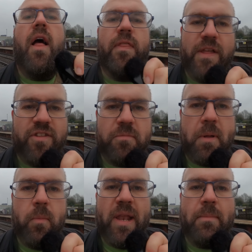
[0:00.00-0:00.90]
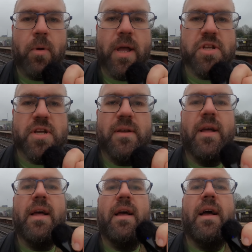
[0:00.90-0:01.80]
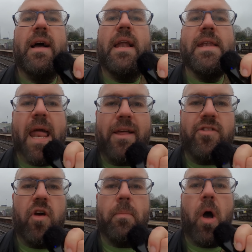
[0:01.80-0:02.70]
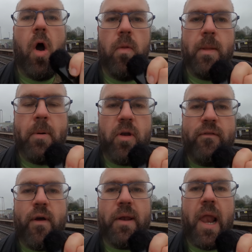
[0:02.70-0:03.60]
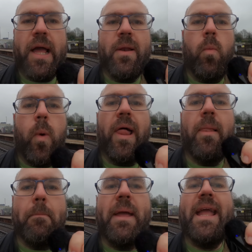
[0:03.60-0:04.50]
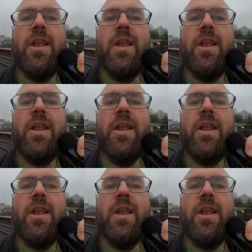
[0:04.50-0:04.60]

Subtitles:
This has been Whitley Bridge. Next stop on the Pontefract Line will be